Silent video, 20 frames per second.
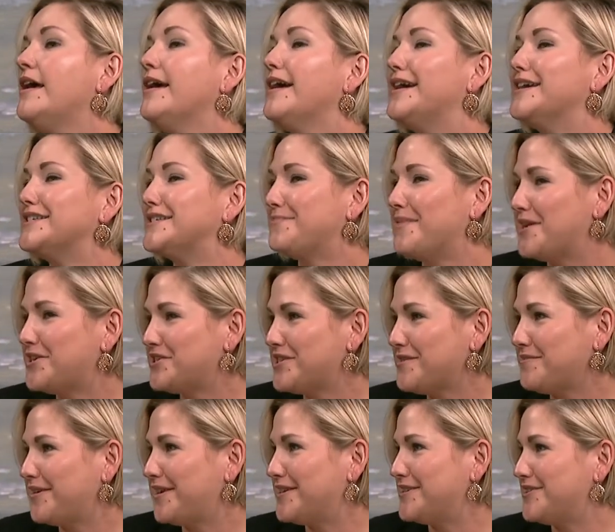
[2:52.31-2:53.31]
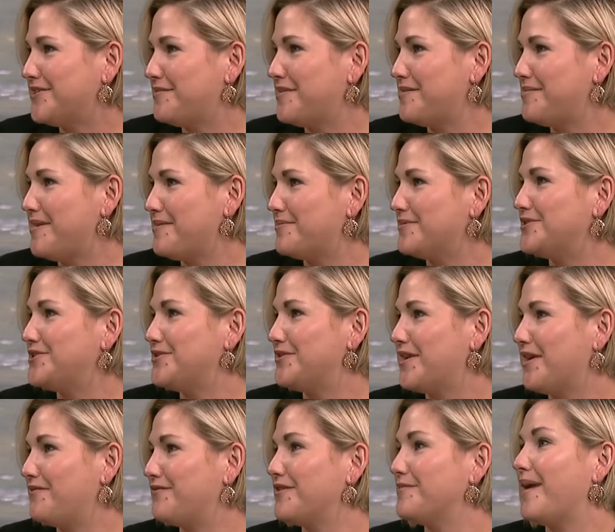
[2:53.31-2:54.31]
Especially because so many people do
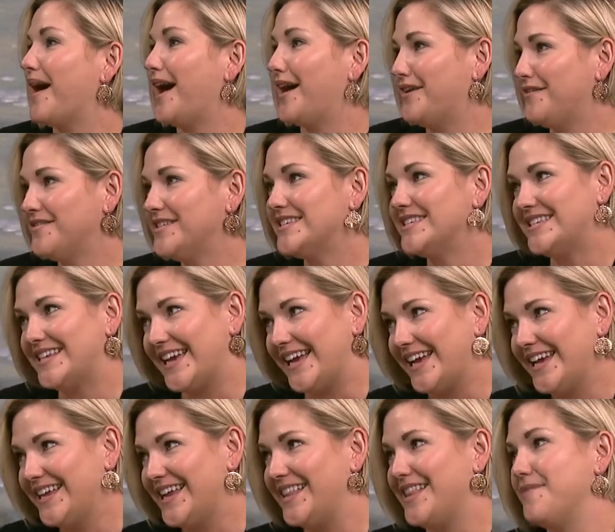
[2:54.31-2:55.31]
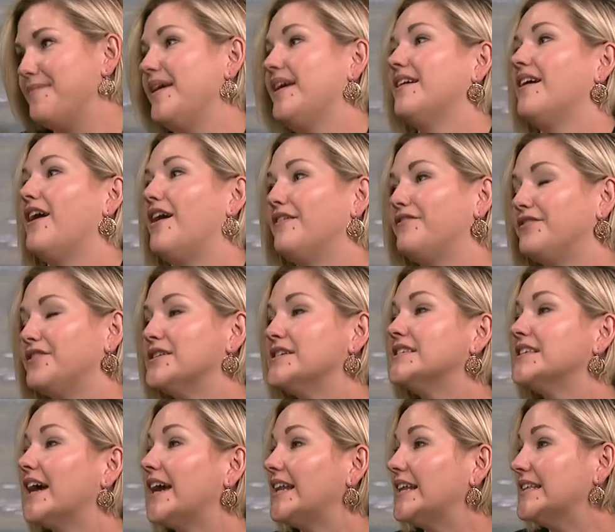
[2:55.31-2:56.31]
come from out of state and they make offers
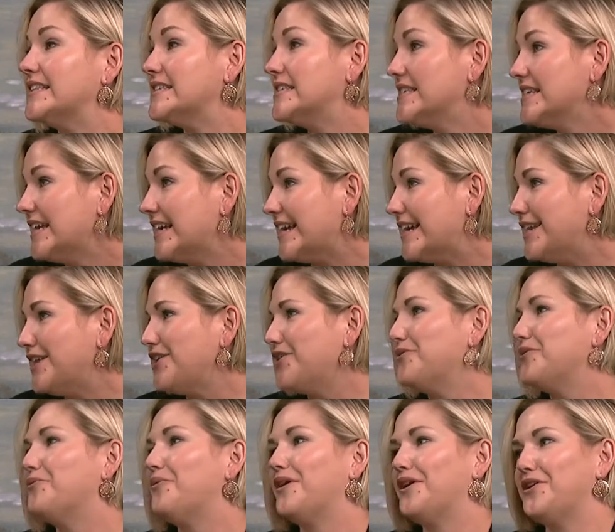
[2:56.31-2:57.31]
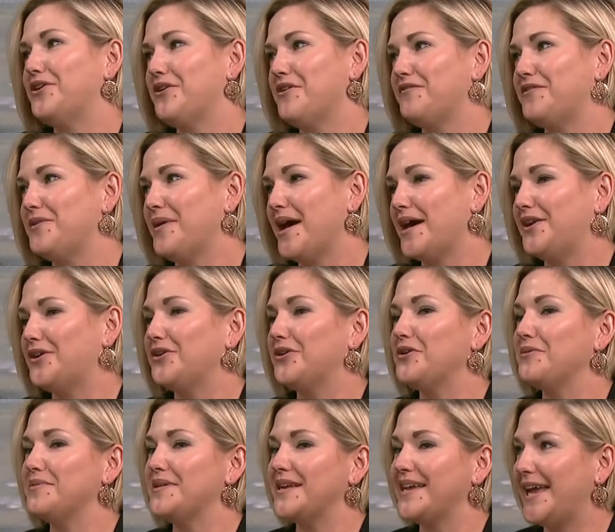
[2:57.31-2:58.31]
sight unseen. You would want to know if you had an
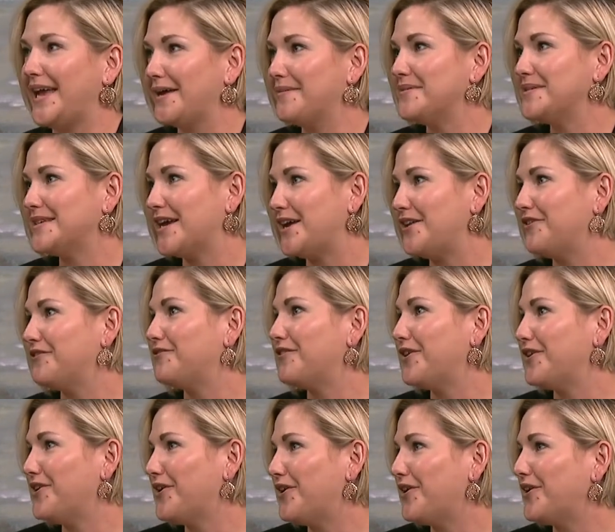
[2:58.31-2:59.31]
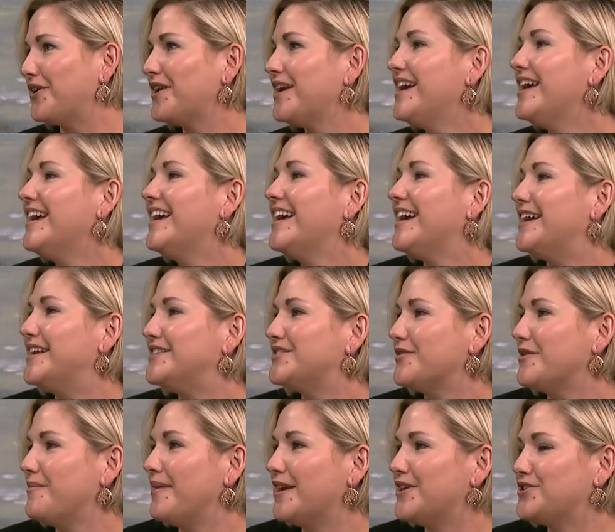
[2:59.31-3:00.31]
urban campsite in your front yard. And so we
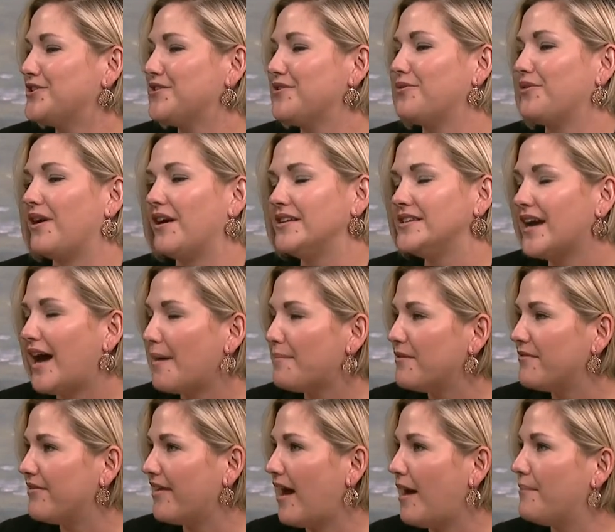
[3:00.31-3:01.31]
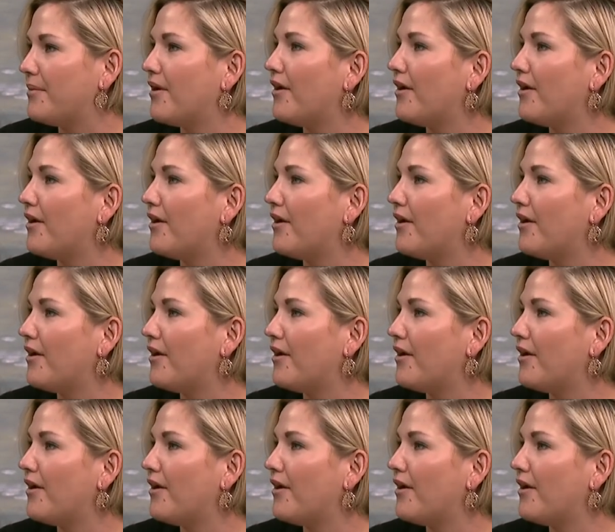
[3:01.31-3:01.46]
make sure that we're on top of that. But